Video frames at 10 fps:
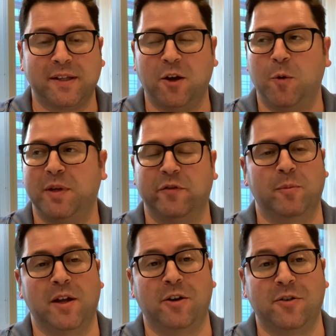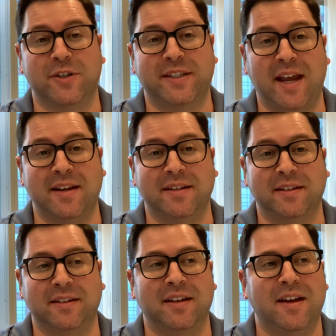I hope you have a better
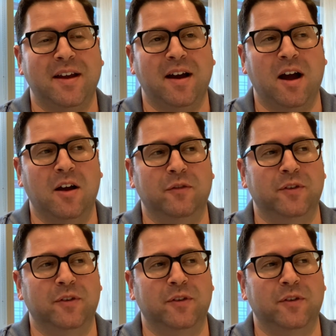understanding of